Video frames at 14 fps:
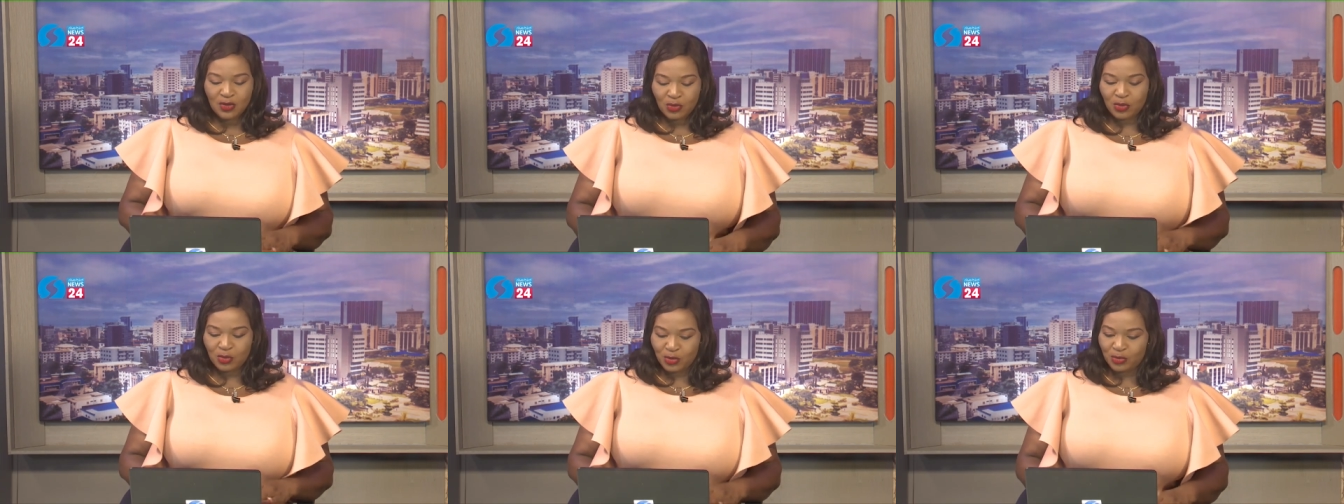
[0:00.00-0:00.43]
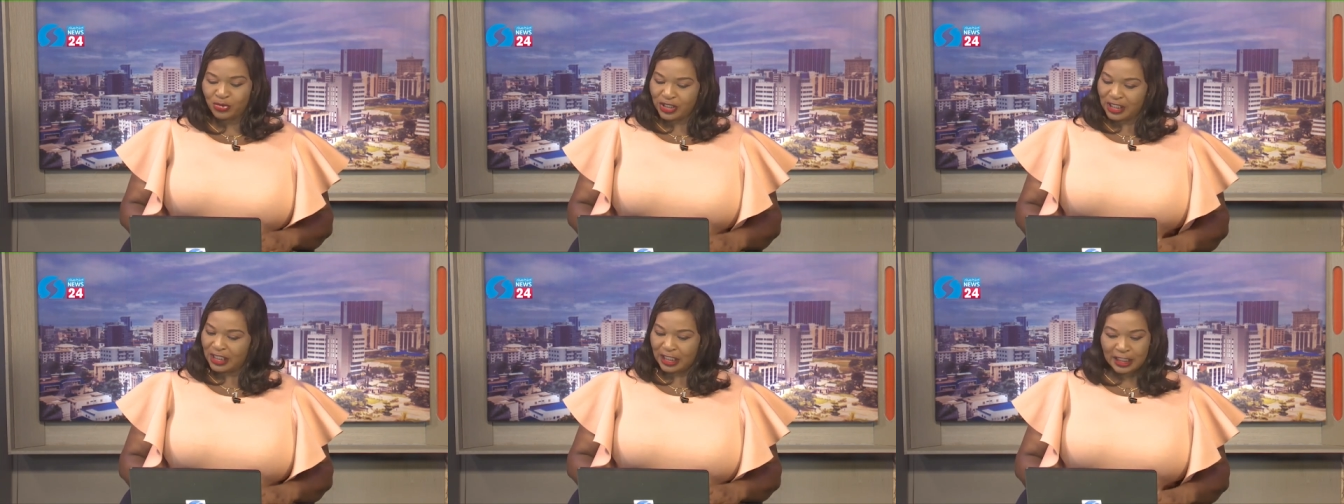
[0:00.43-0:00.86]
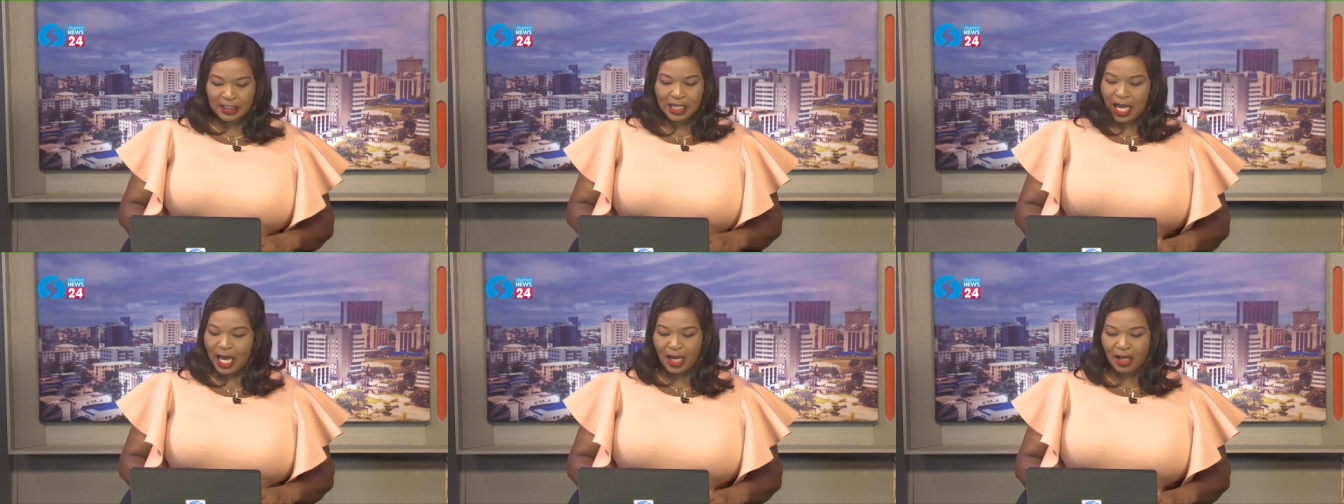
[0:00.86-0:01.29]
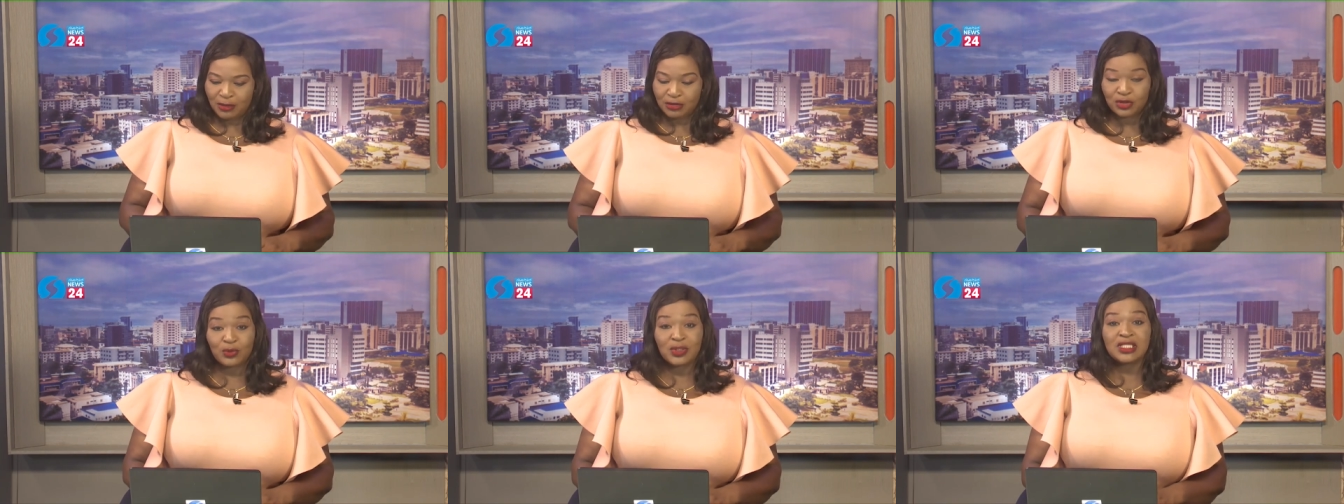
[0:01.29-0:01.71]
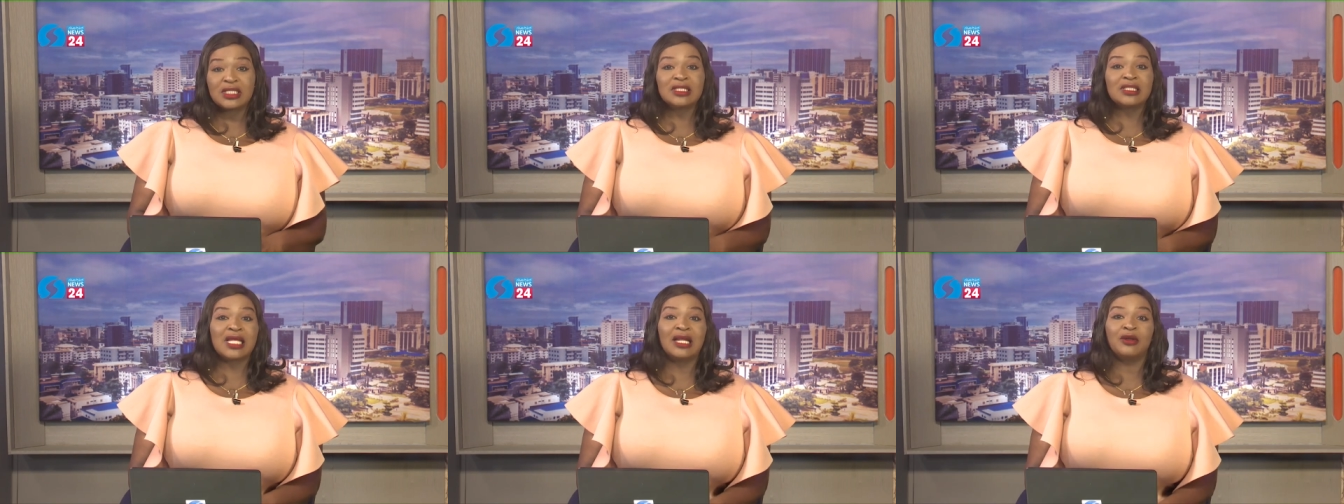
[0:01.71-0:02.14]
We will bring it down. Should we
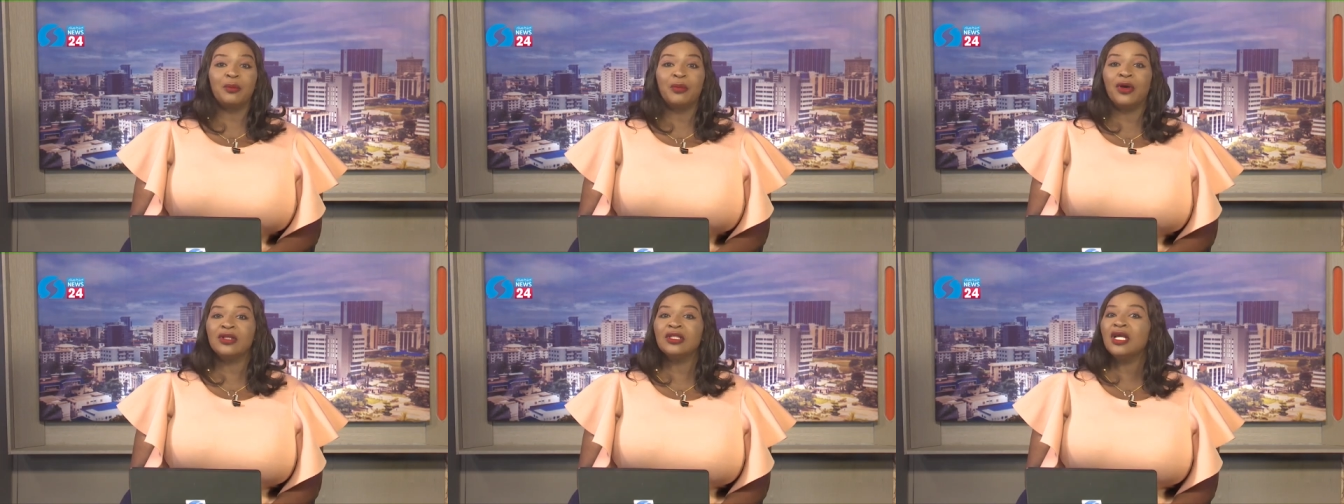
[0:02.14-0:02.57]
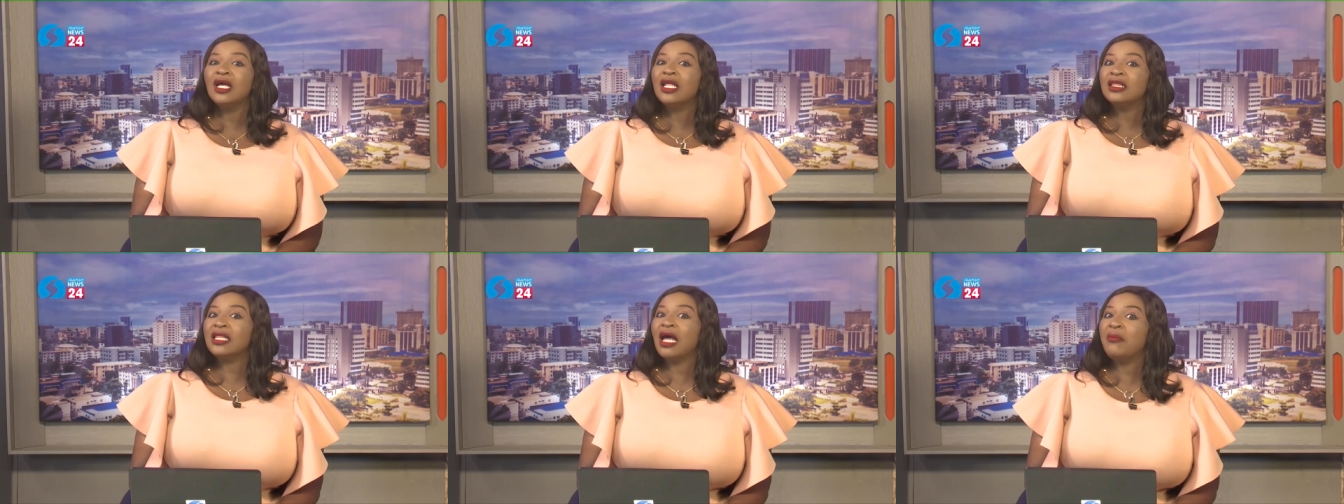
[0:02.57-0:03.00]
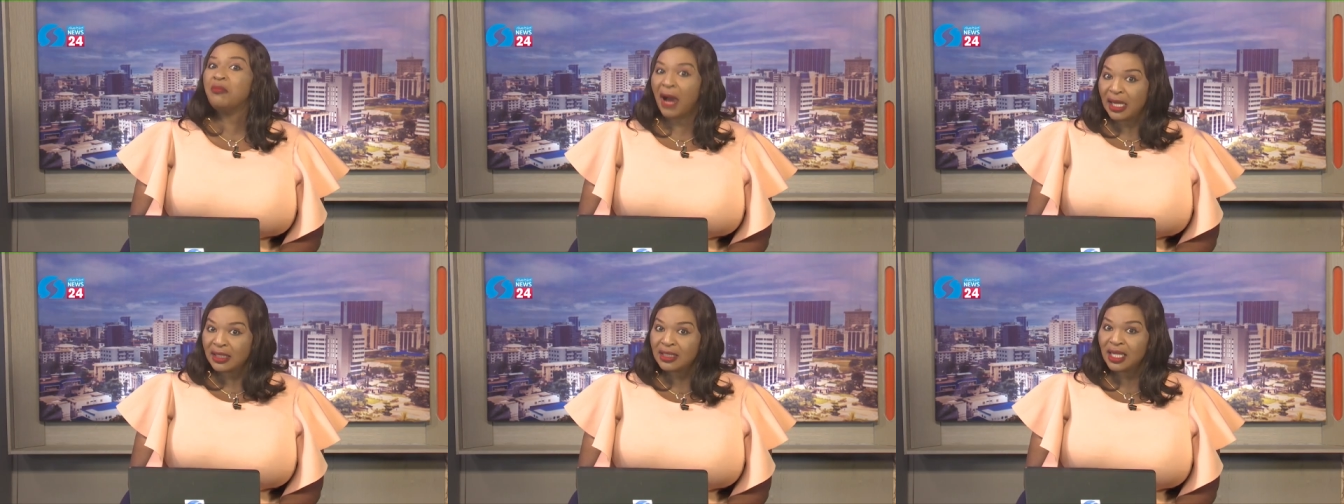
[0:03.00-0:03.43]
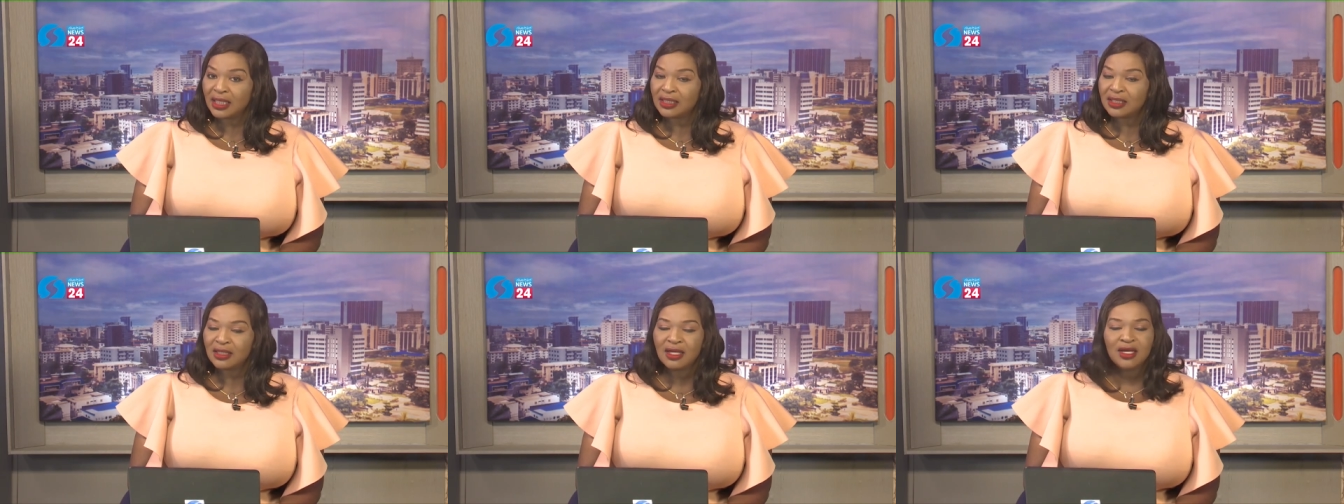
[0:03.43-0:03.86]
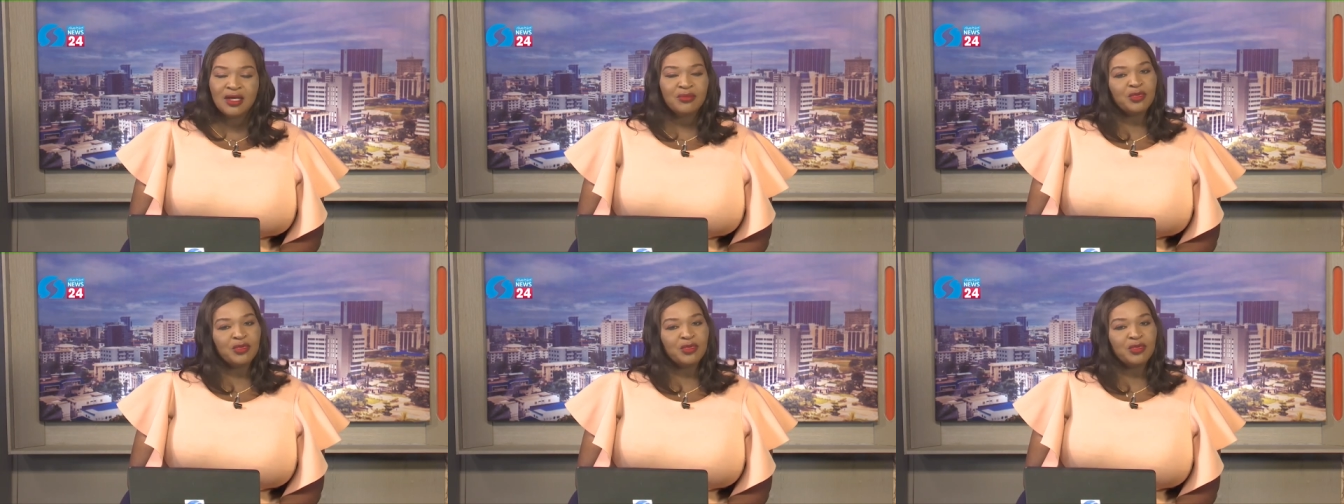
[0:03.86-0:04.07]
still stand upon that mandate?